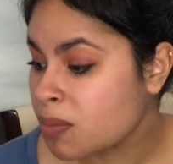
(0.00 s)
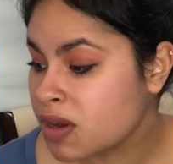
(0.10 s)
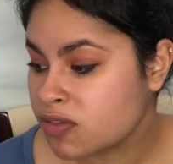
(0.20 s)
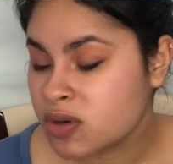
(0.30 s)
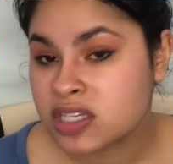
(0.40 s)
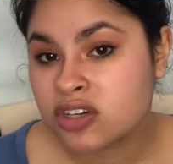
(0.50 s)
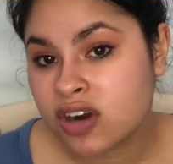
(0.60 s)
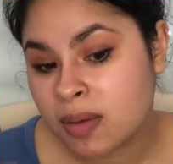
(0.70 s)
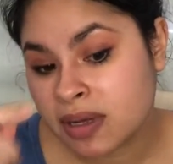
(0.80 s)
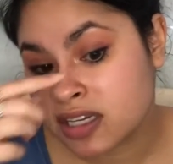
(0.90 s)
but if you were to
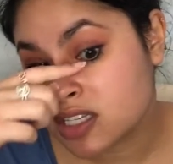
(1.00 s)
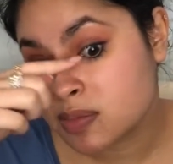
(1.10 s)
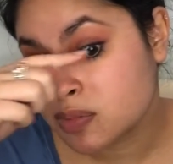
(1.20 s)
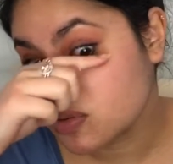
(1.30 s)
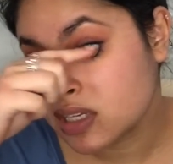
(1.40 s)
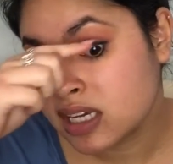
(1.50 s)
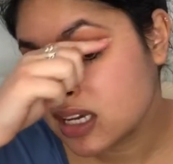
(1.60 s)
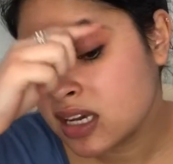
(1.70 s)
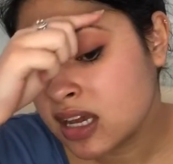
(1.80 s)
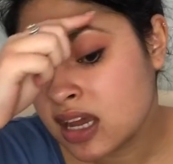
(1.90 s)
grab like a
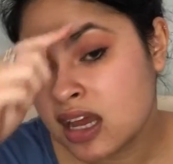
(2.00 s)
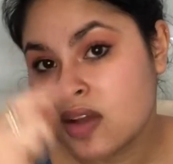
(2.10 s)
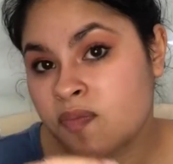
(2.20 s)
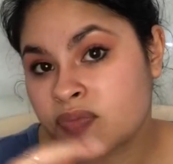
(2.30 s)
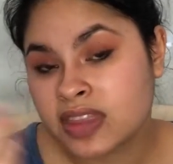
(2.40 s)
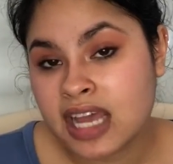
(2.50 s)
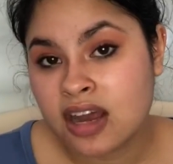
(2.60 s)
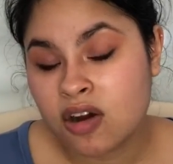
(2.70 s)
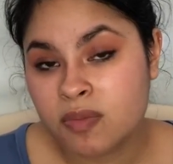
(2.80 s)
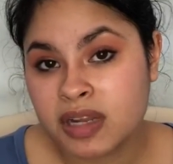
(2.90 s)
spoolie
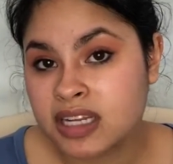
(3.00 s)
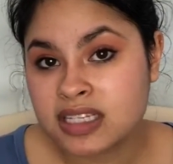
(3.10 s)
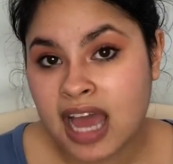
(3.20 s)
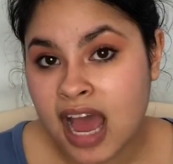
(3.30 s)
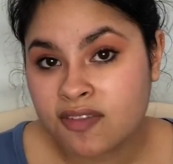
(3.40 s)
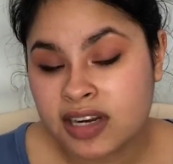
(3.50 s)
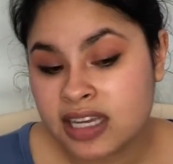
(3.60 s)
that doesn't have